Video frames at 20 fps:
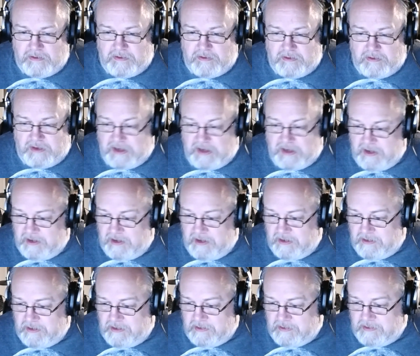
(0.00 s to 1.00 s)

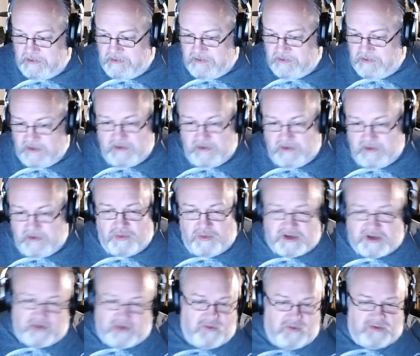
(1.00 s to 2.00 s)
And we'll
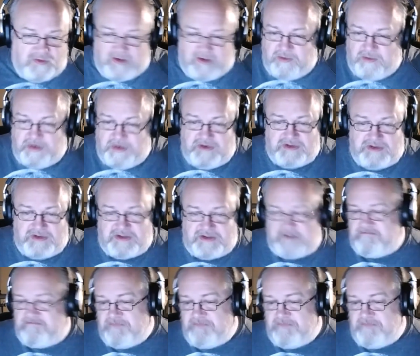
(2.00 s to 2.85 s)
give everybody just